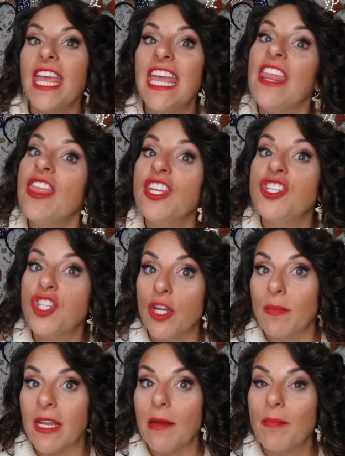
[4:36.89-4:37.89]
in the
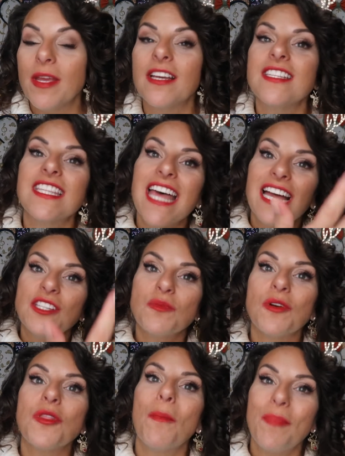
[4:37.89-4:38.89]
chimney because that's
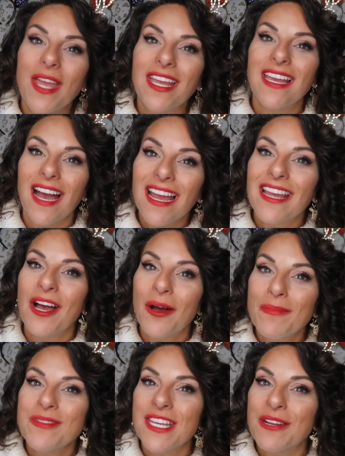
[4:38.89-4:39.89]
where the big guy
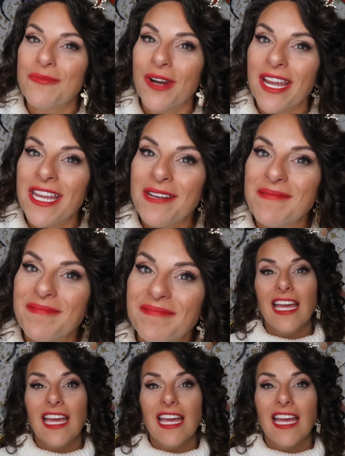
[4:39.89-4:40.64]
comes in, right?